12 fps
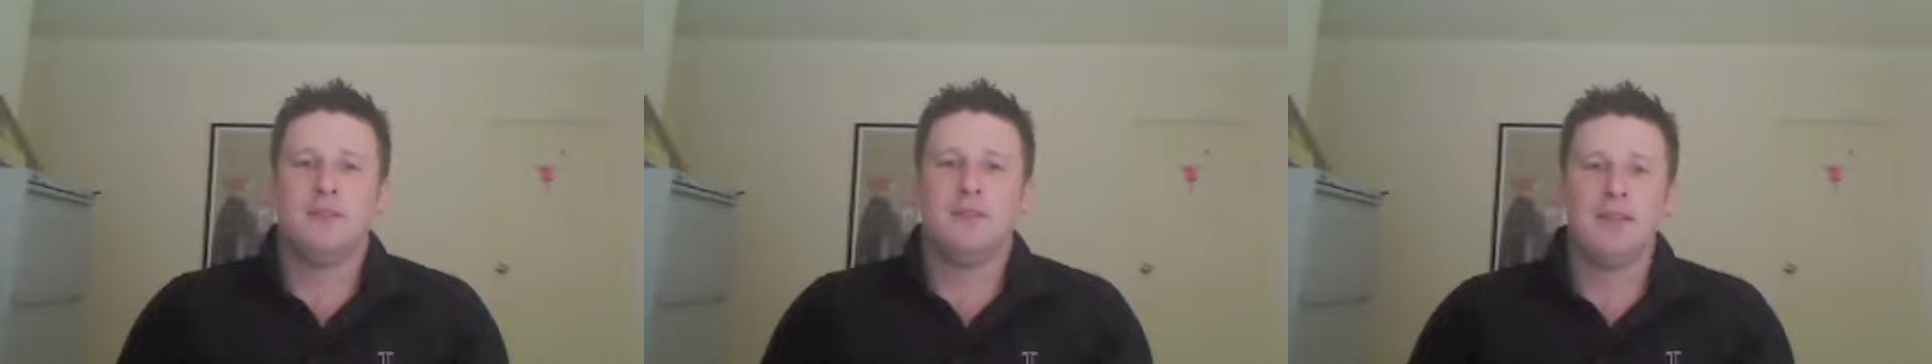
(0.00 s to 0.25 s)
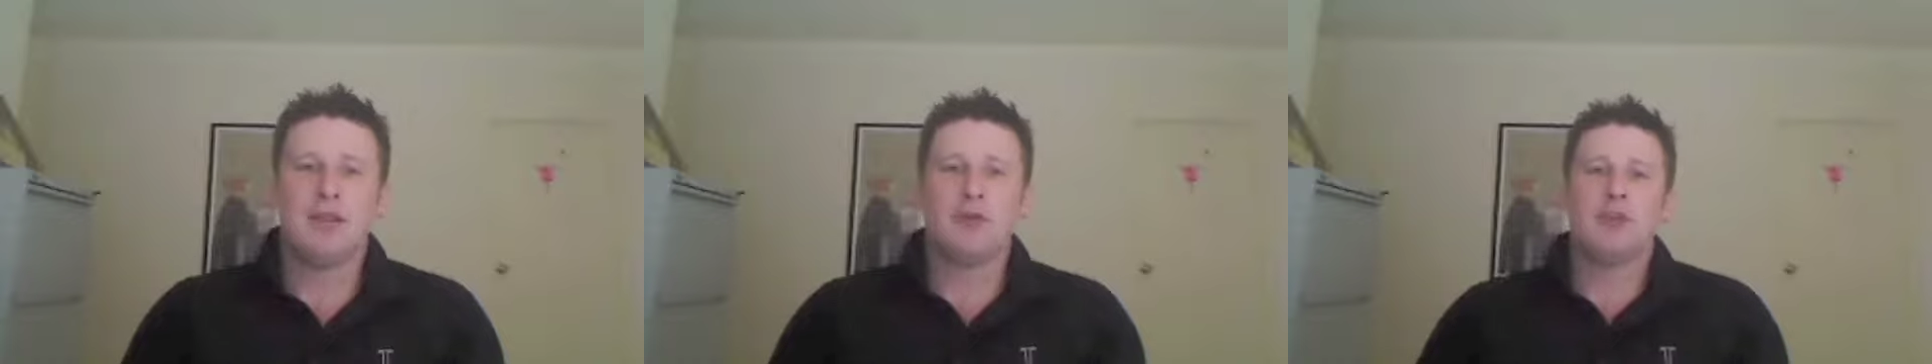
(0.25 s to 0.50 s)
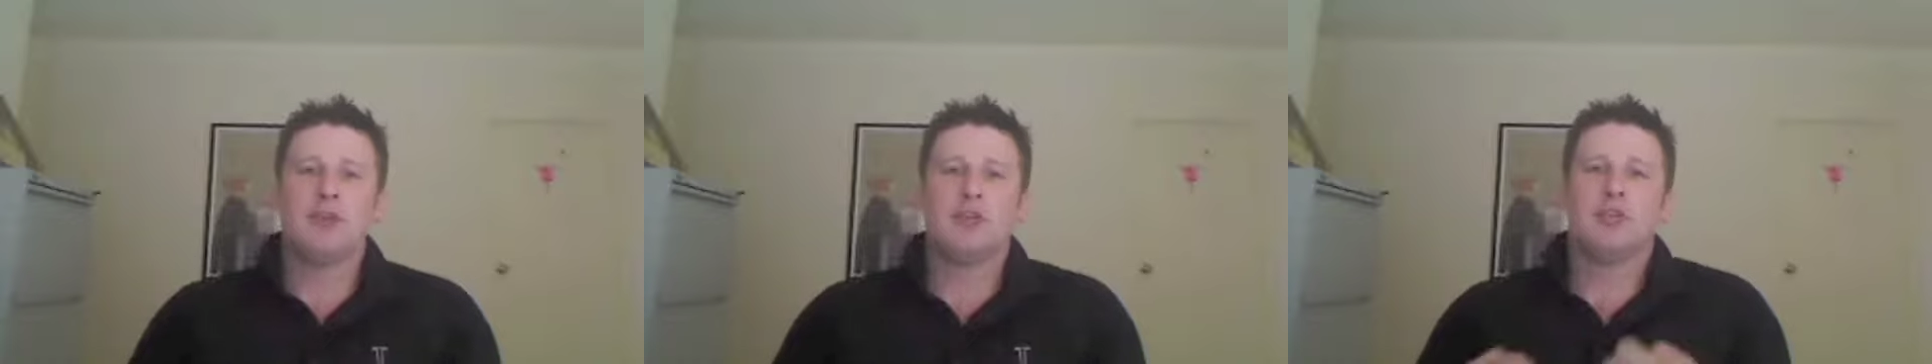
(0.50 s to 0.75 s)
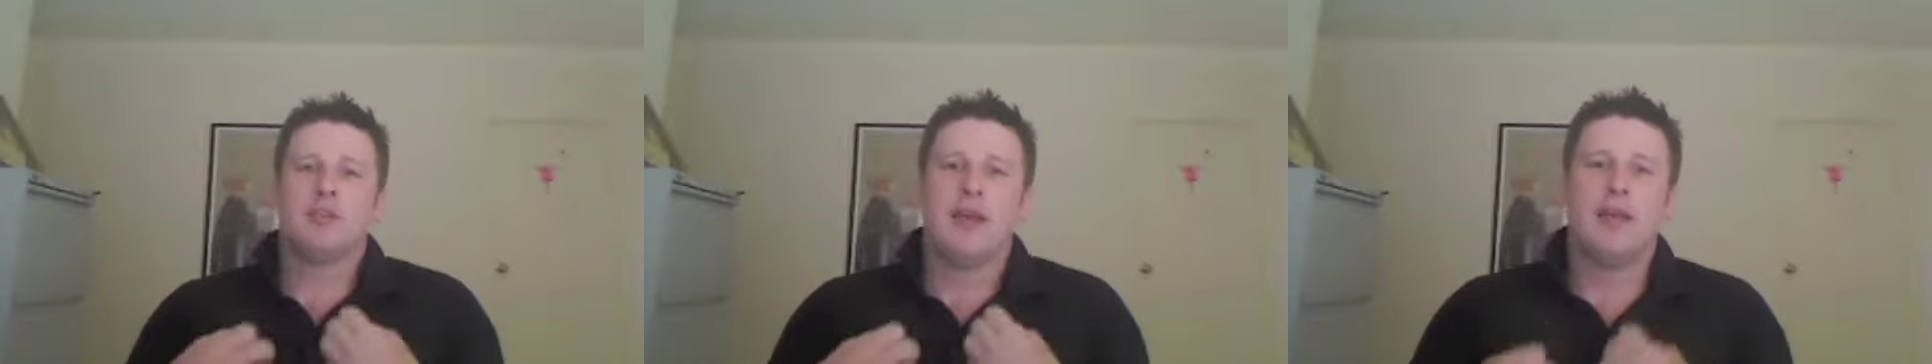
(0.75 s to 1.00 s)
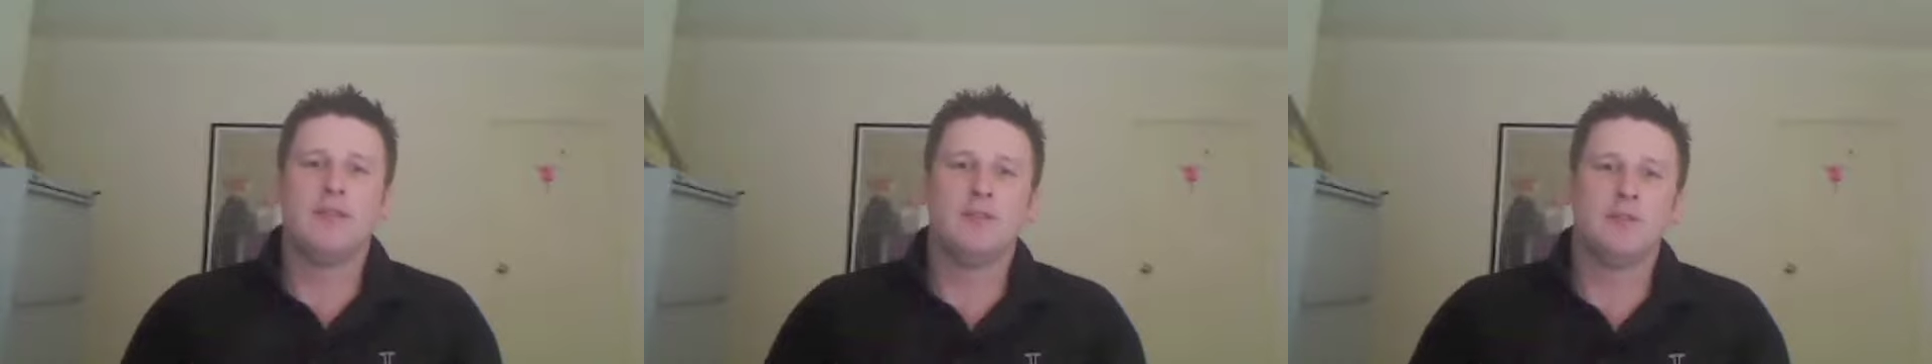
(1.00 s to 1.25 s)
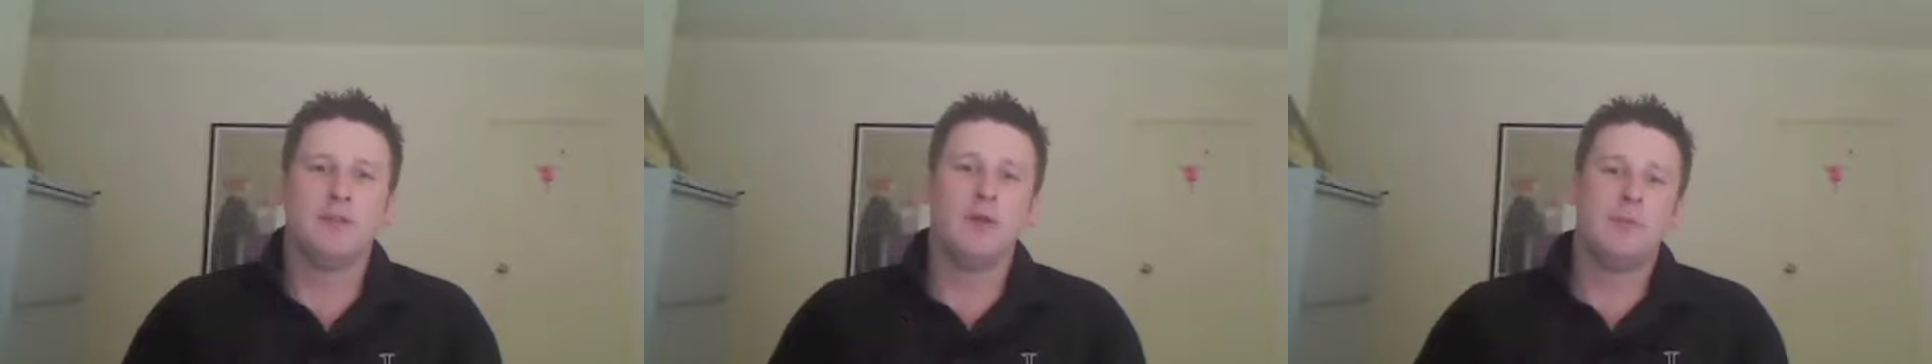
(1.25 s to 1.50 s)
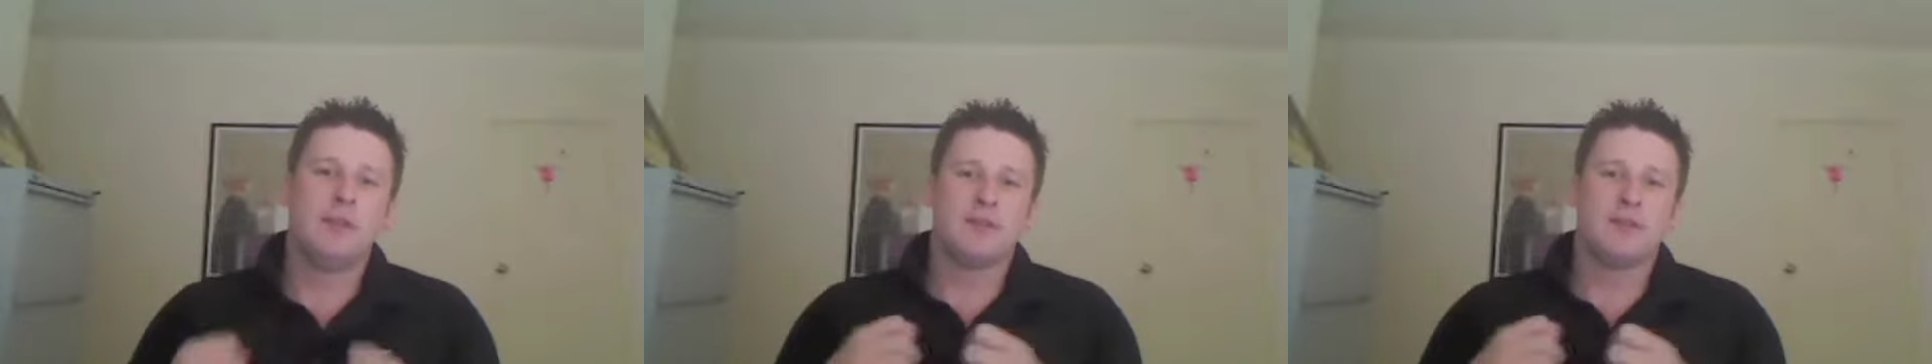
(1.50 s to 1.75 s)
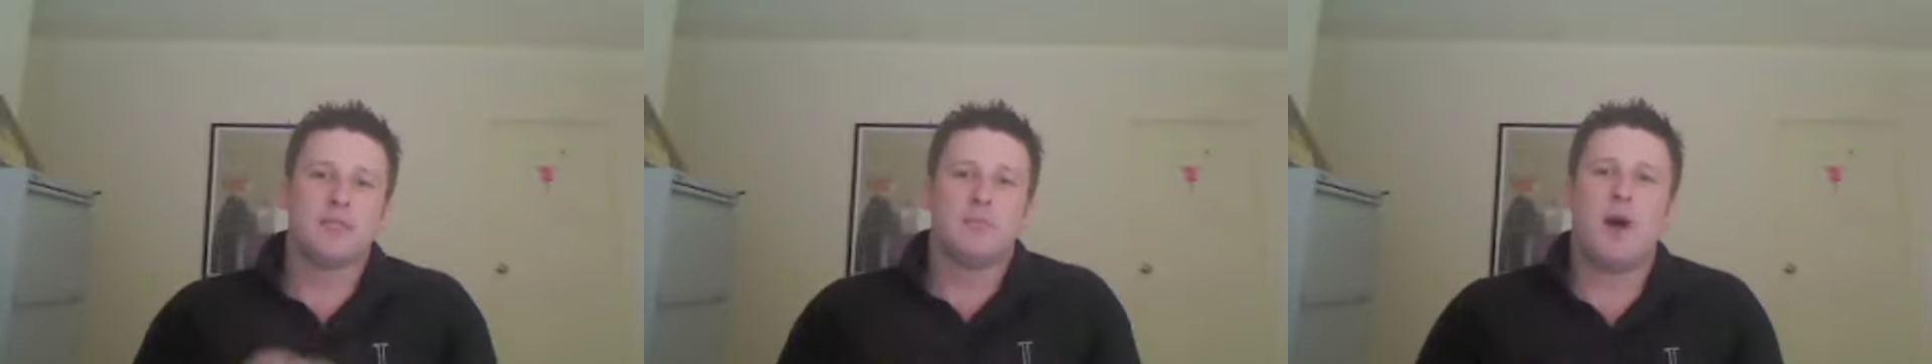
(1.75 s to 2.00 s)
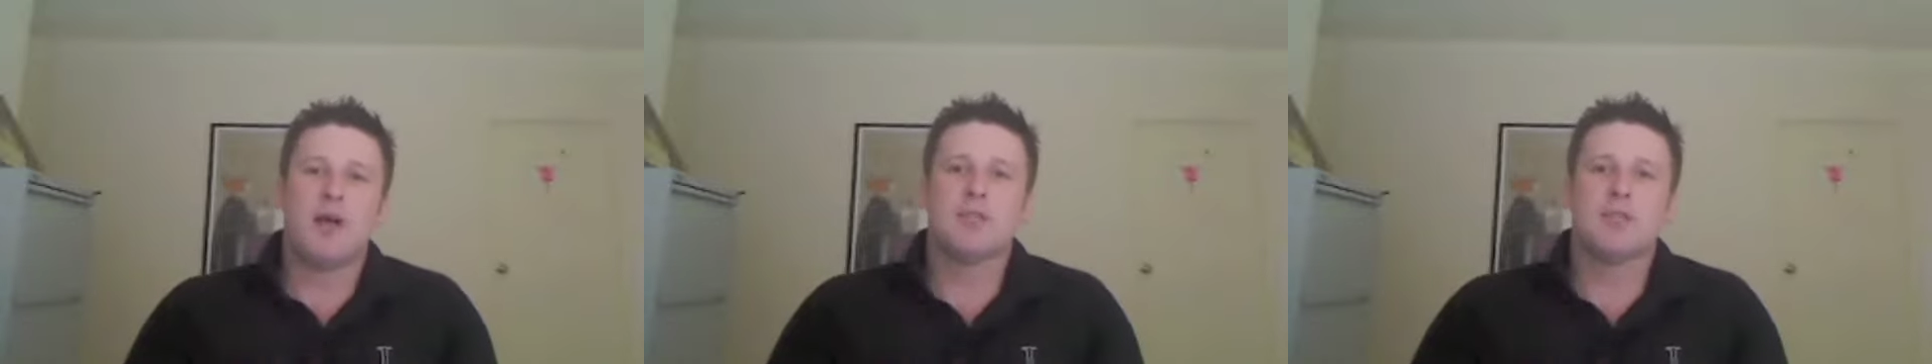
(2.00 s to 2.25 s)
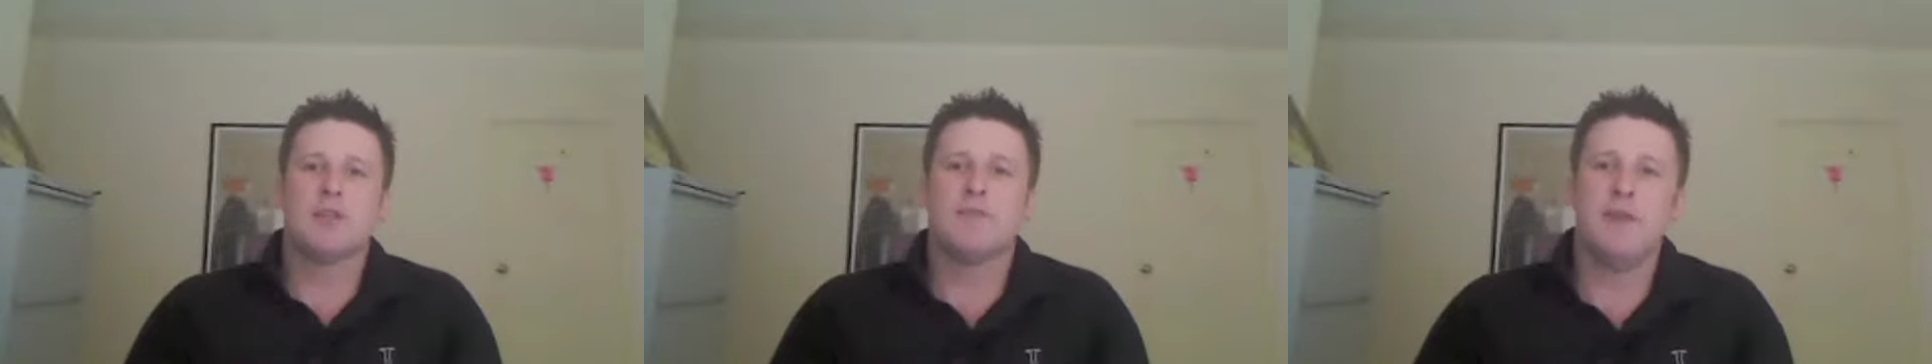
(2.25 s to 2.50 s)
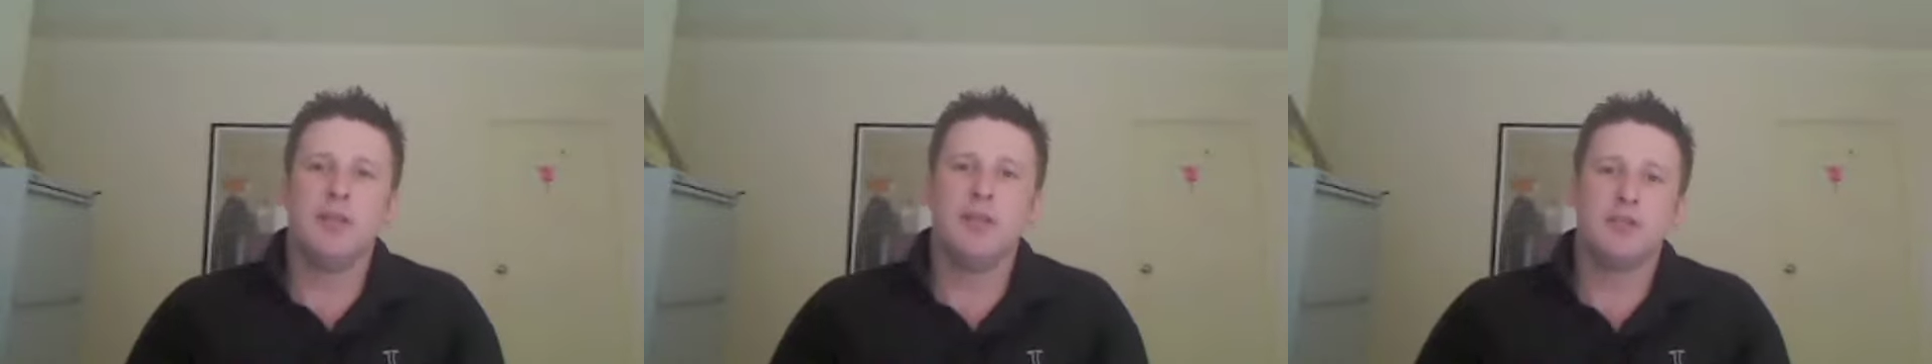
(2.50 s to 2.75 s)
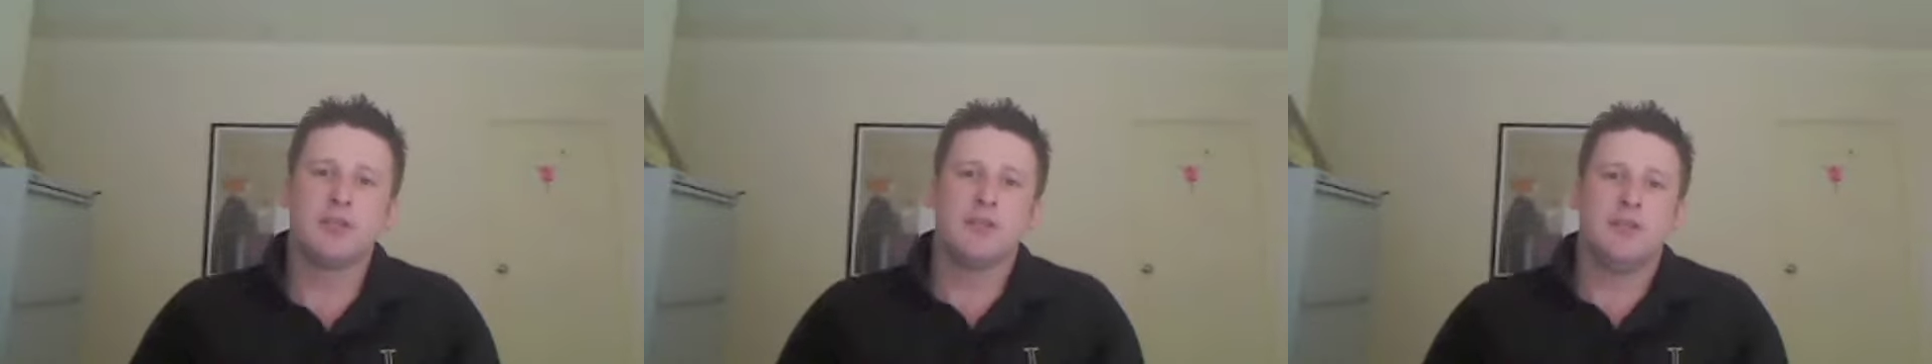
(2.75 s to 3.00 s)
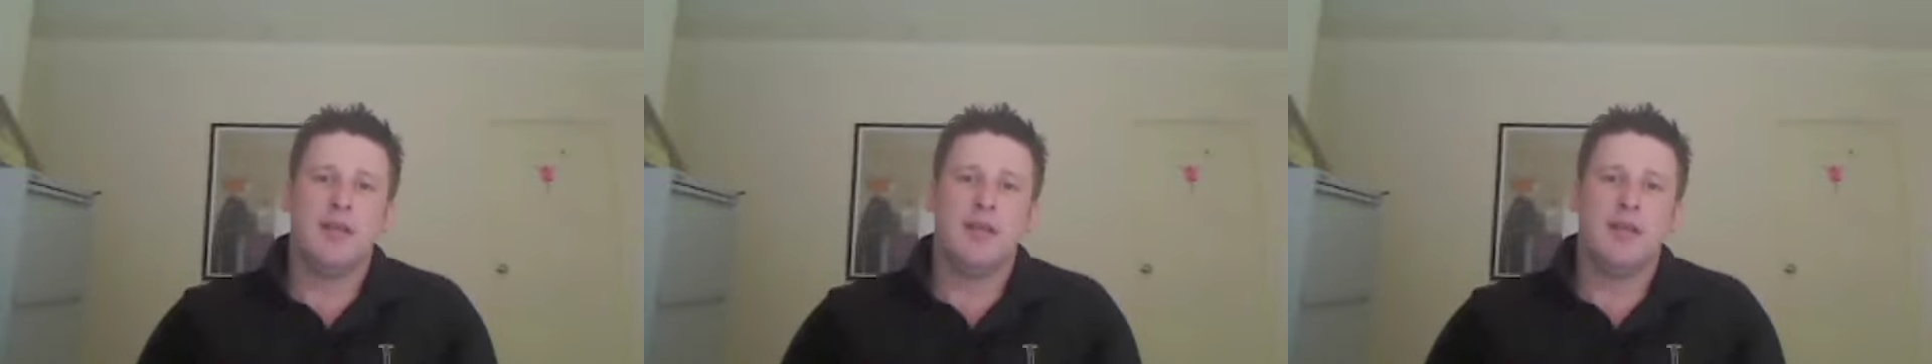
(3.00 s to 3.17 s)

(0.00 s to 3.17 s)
licorice, and a little bit of spice on the finish.